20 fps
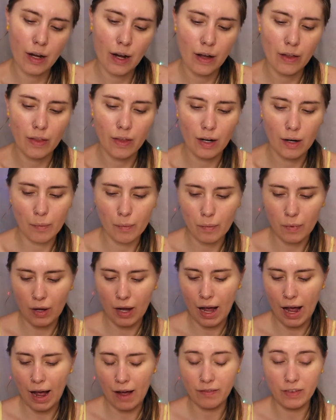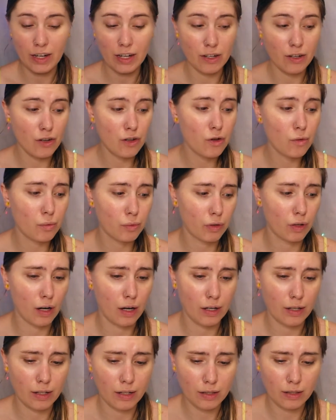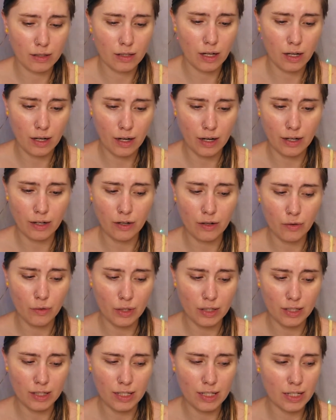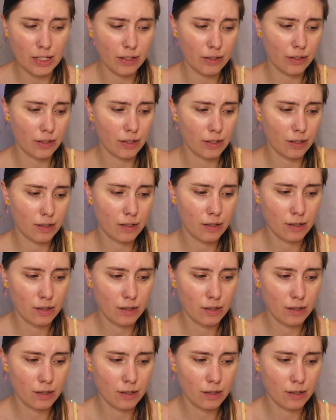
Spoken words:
And then I have a new product, a new concealer.